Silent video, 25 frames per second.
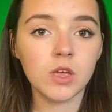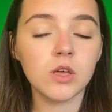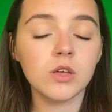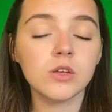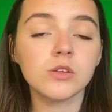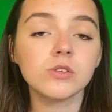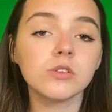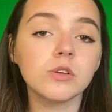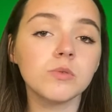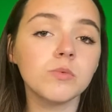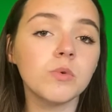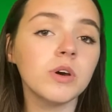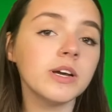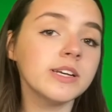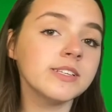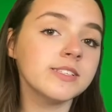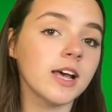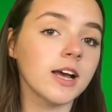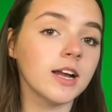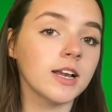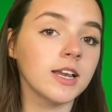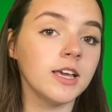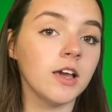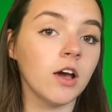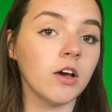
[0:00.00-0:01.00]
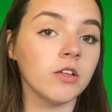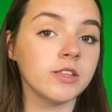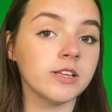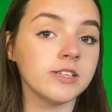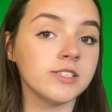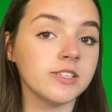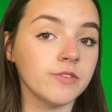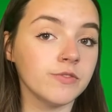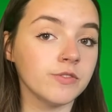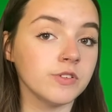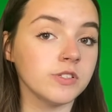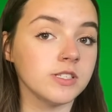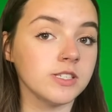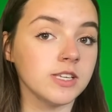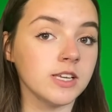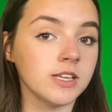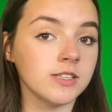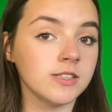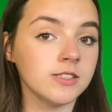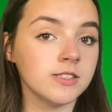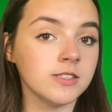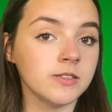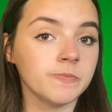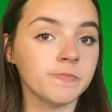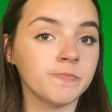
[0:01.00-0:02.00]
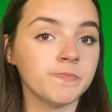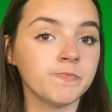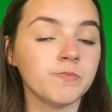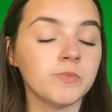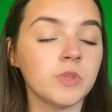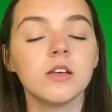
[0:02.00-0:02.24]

So what exactly are the differences?